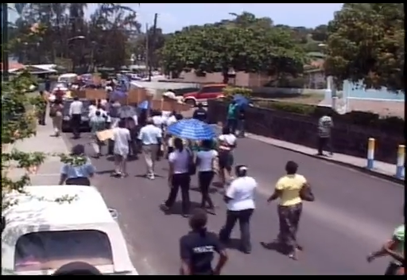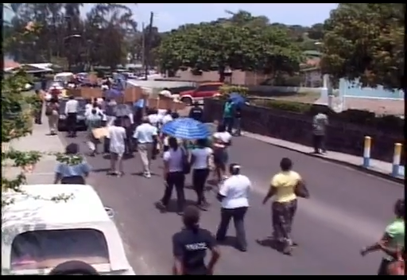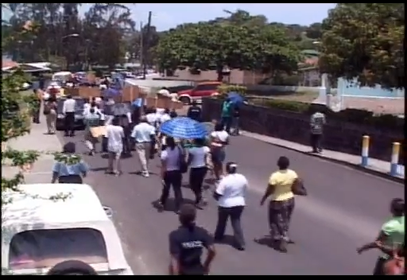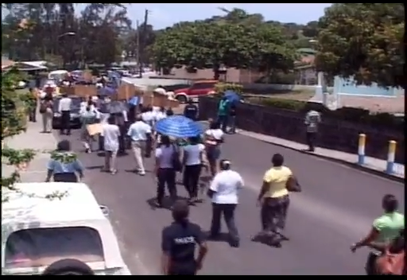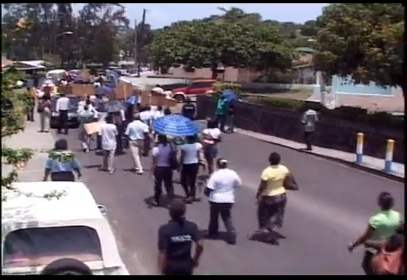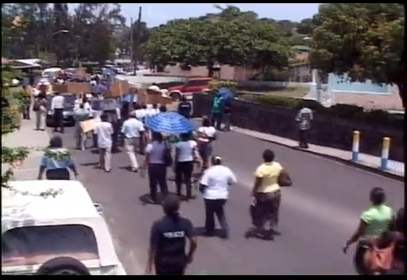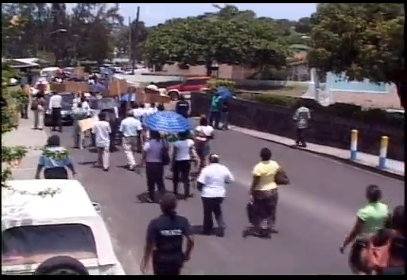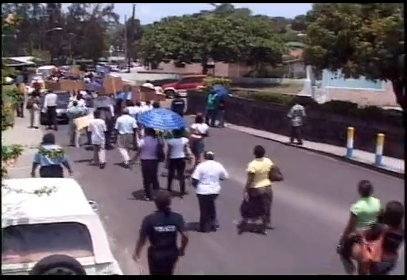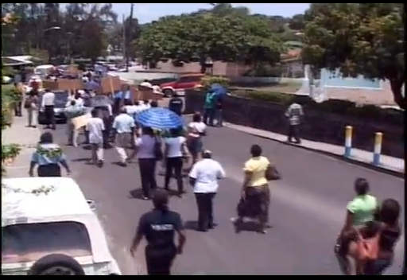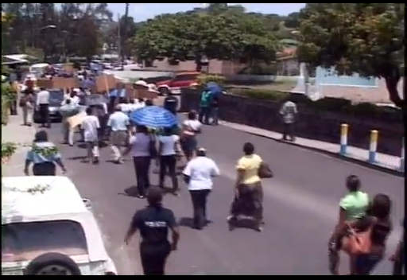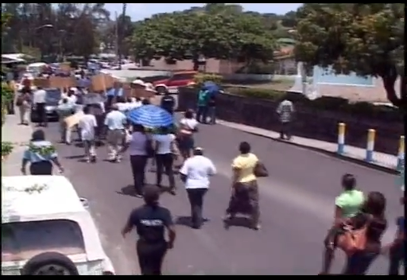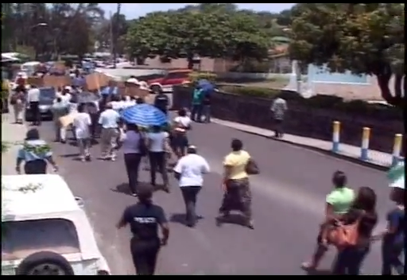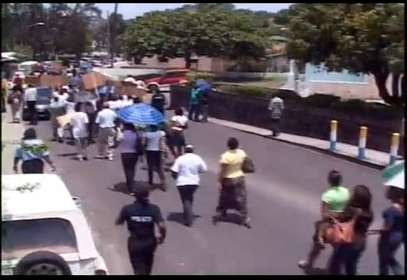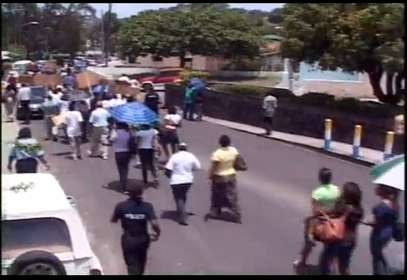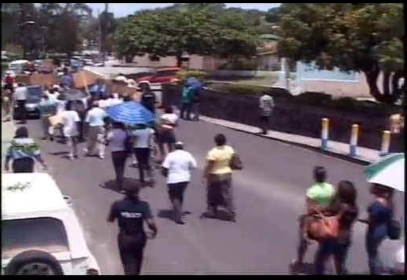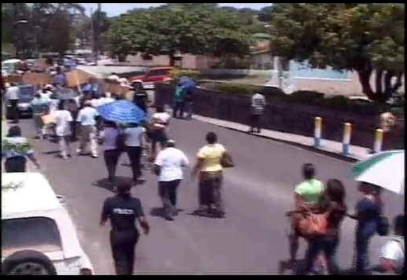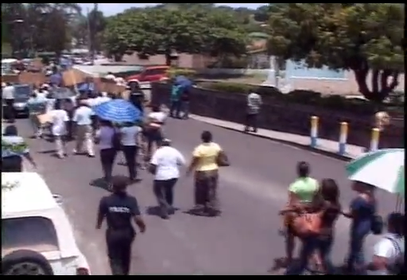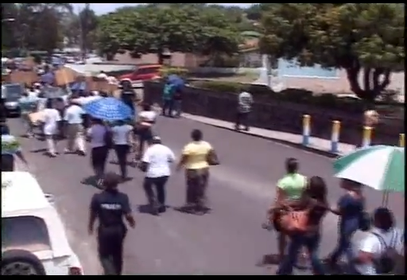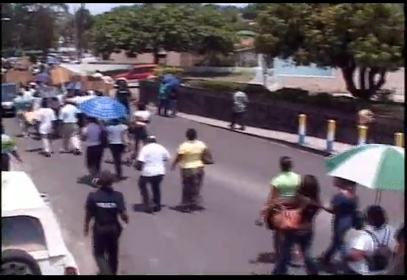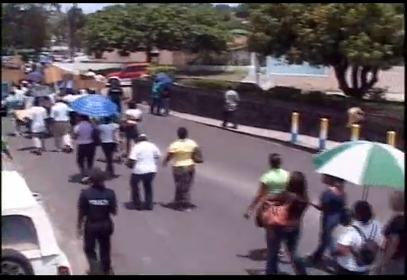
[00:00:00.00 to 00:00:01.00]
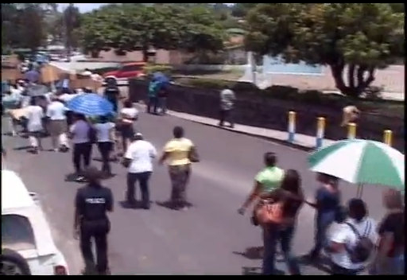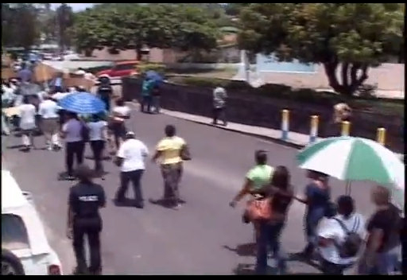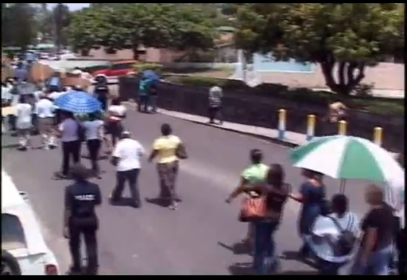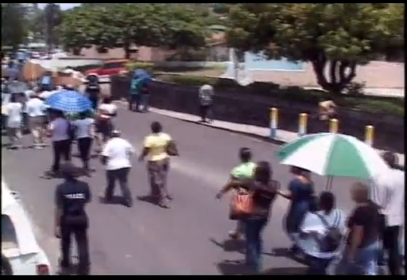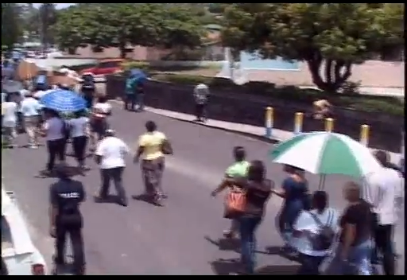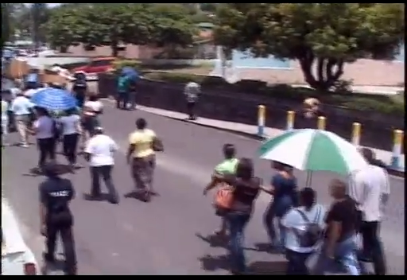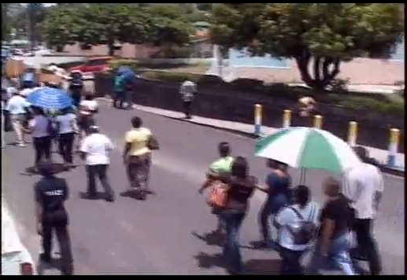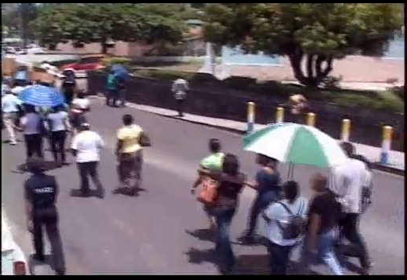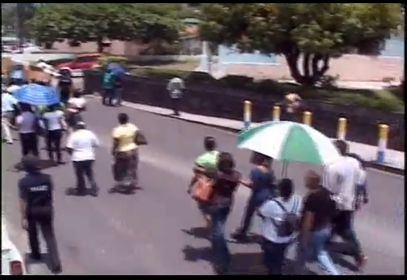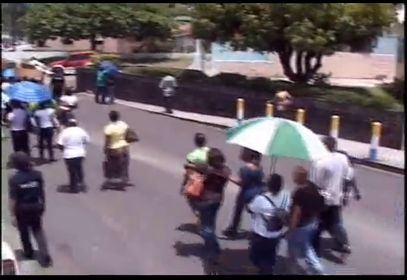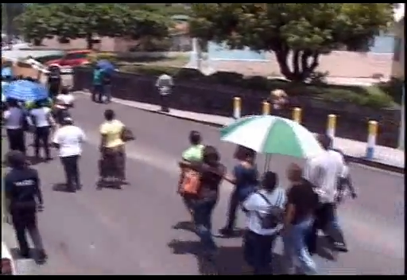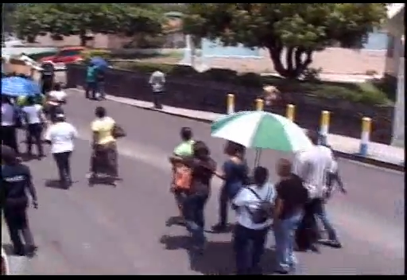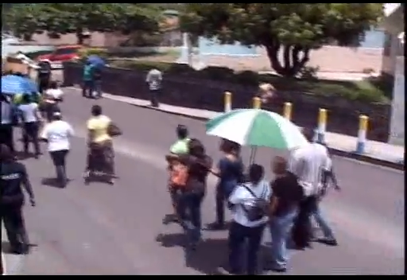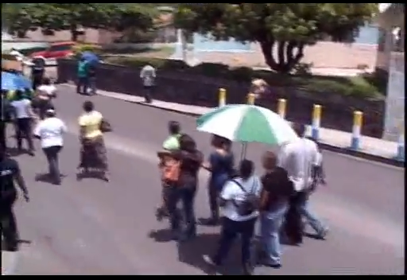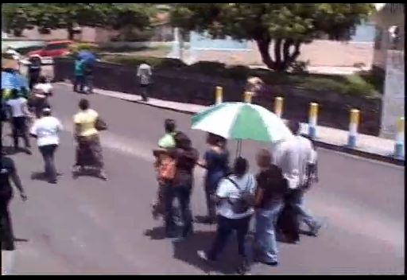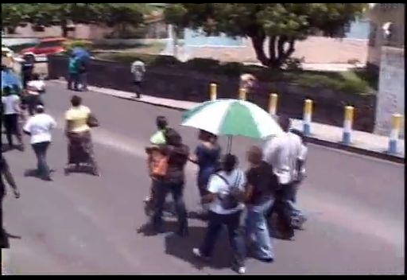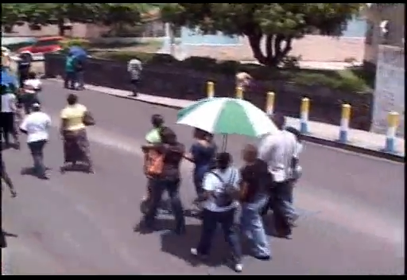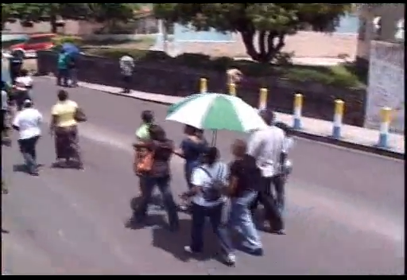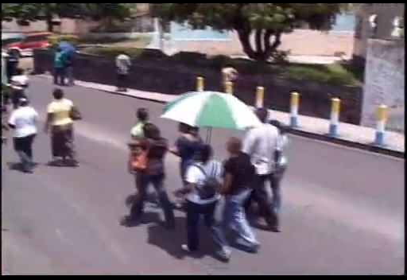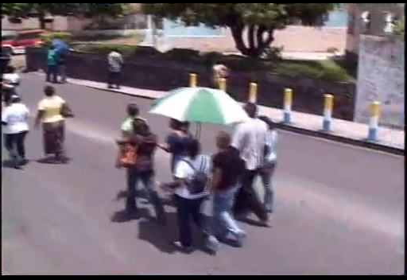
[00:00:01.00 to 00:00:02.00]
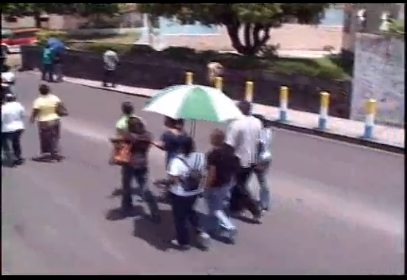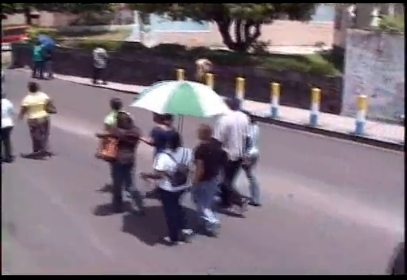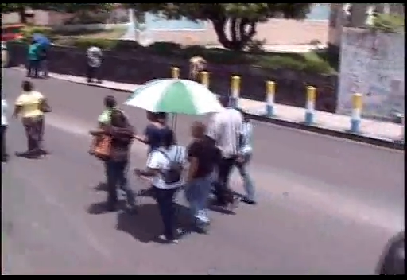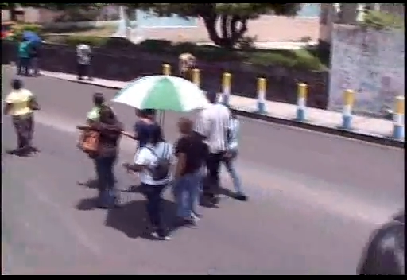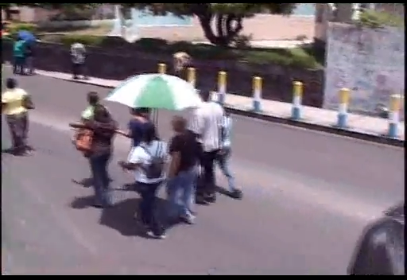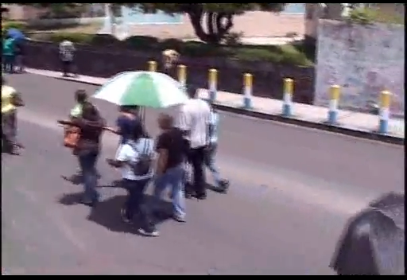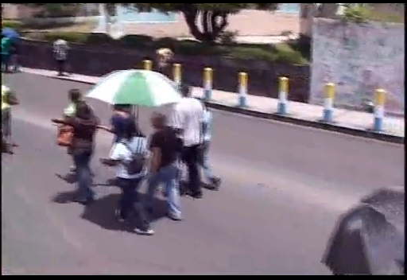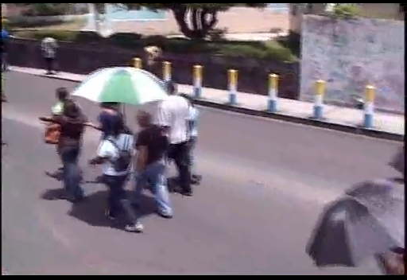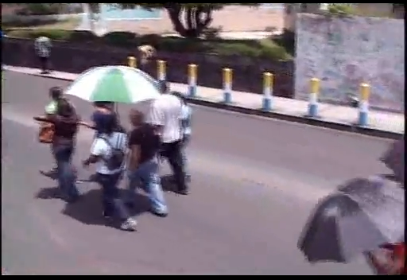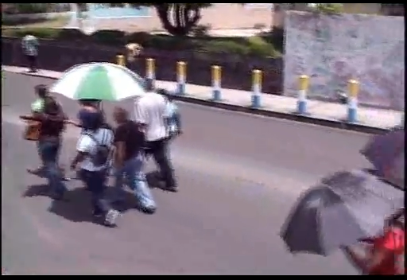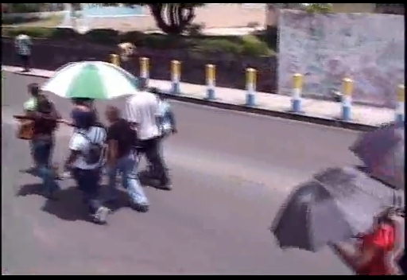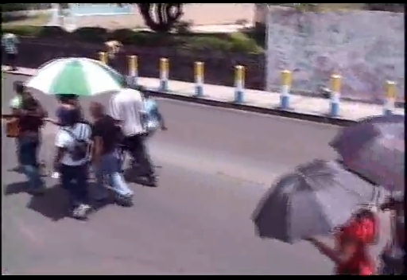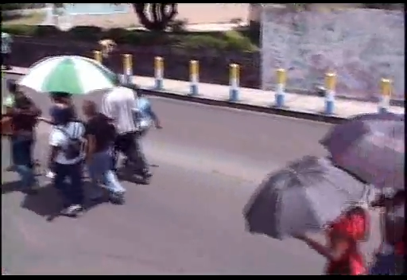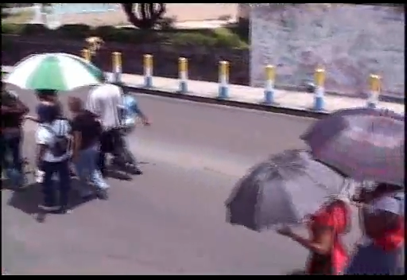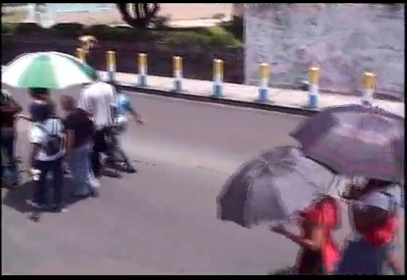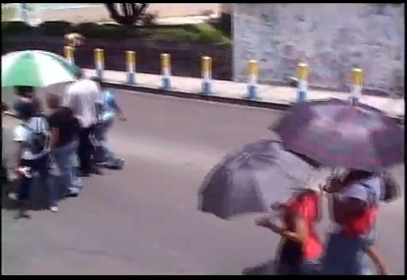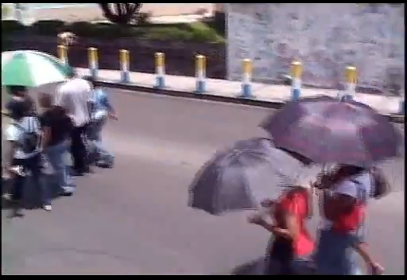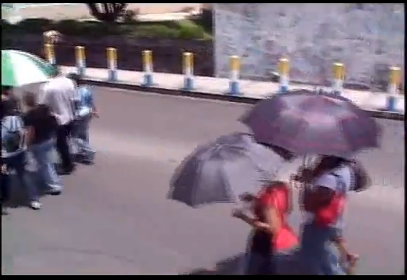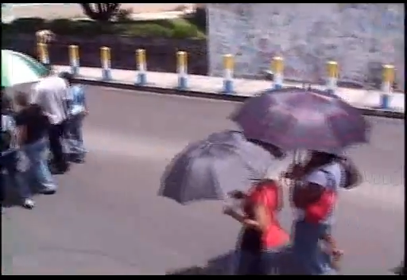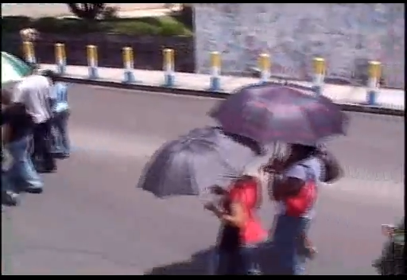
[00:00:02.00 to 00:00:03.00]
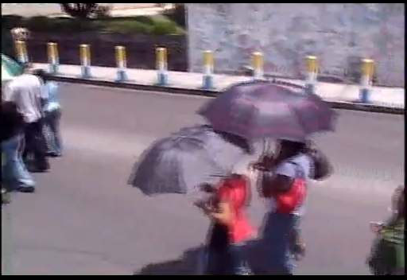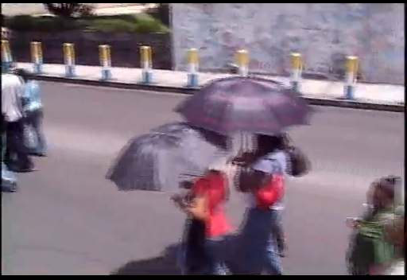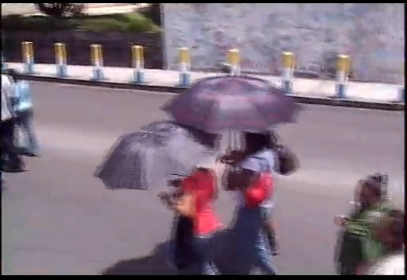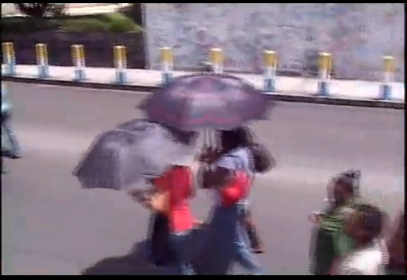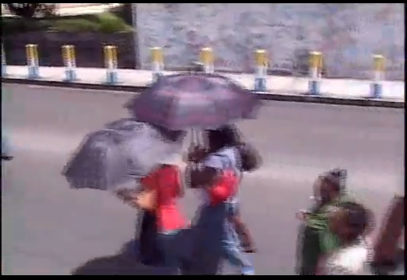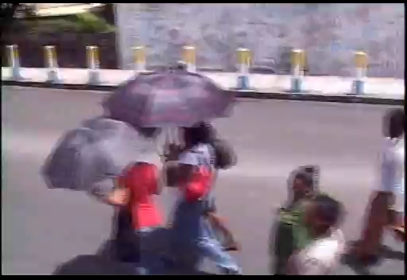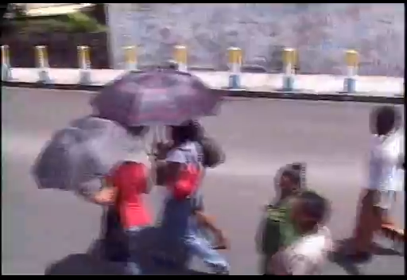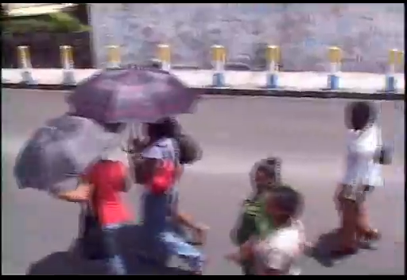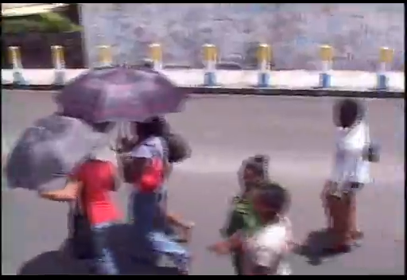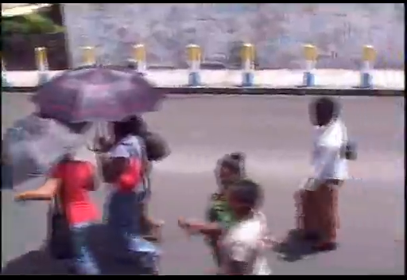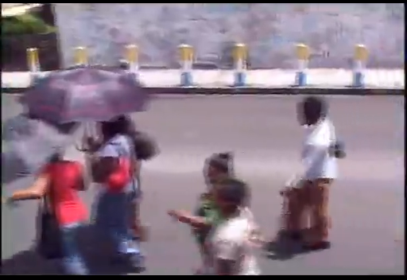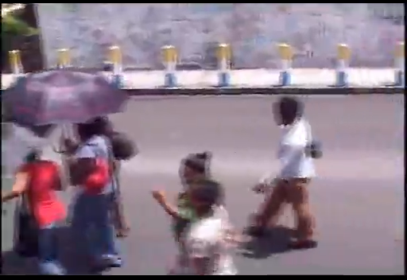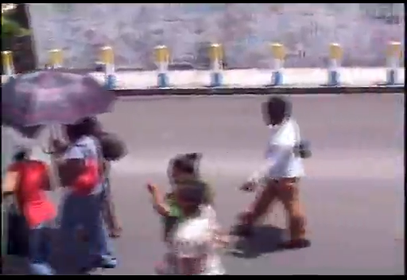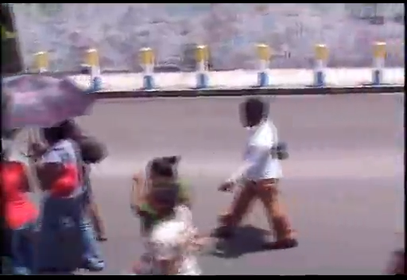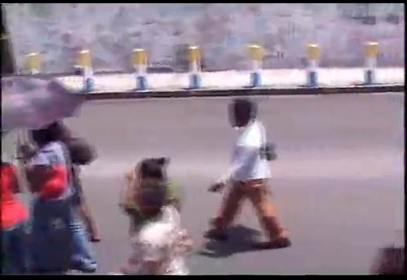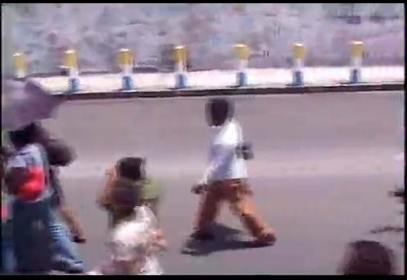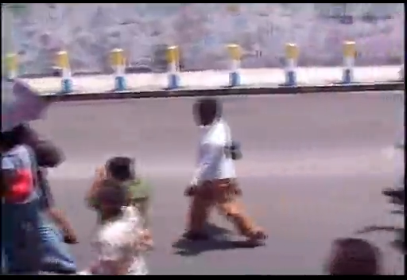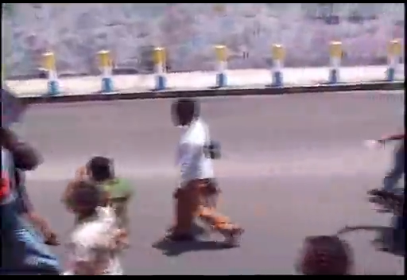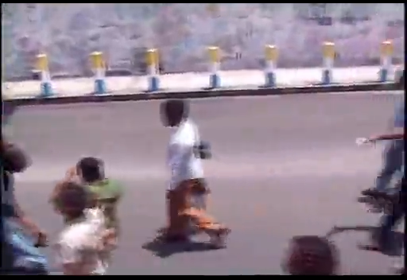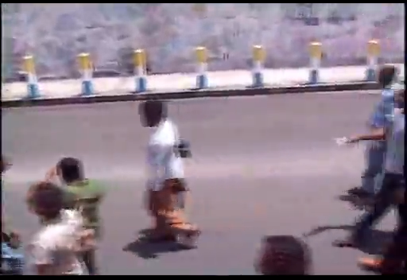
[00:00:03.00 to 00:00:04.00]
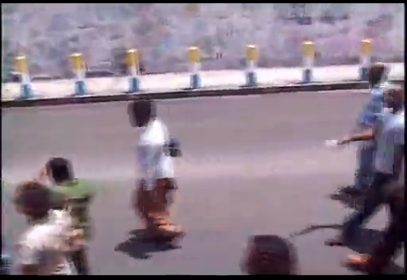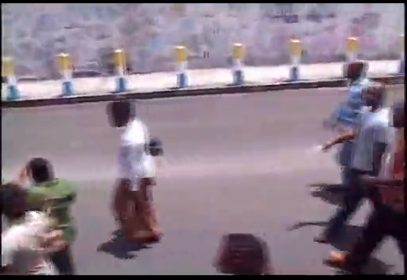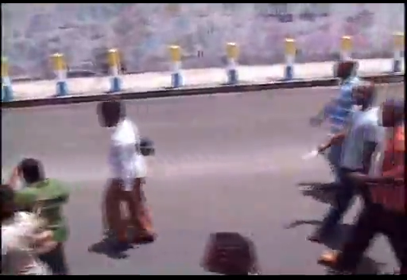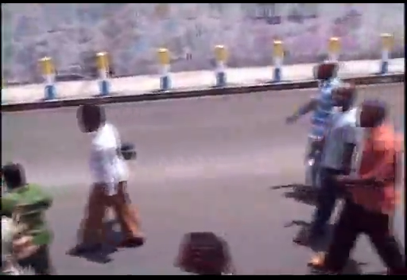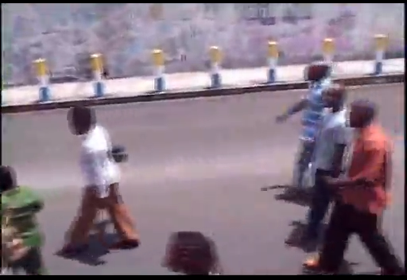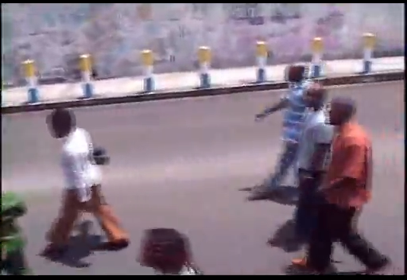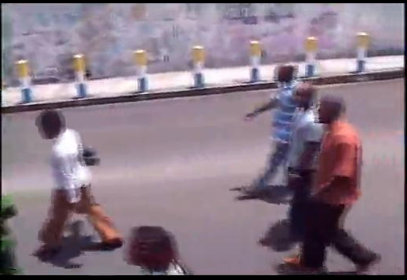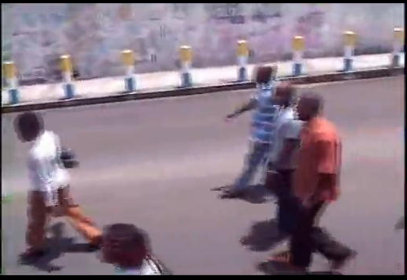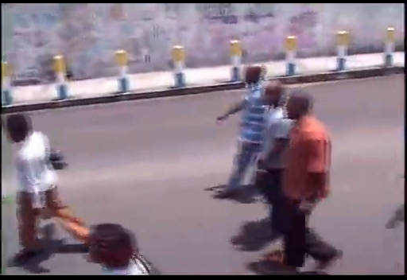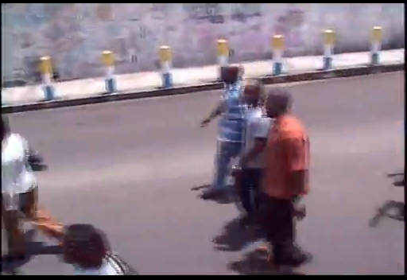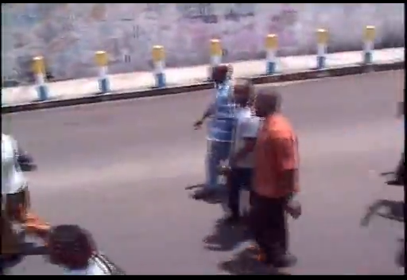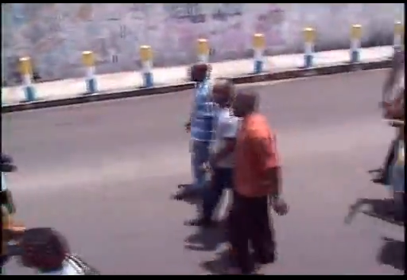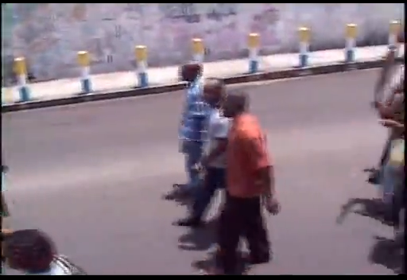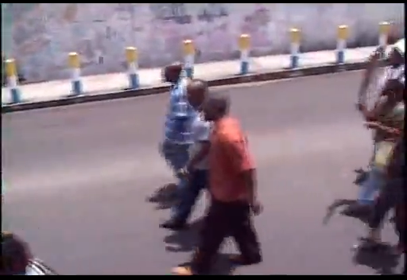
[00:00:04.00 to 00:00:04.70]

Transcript: [unreadable: no face in view]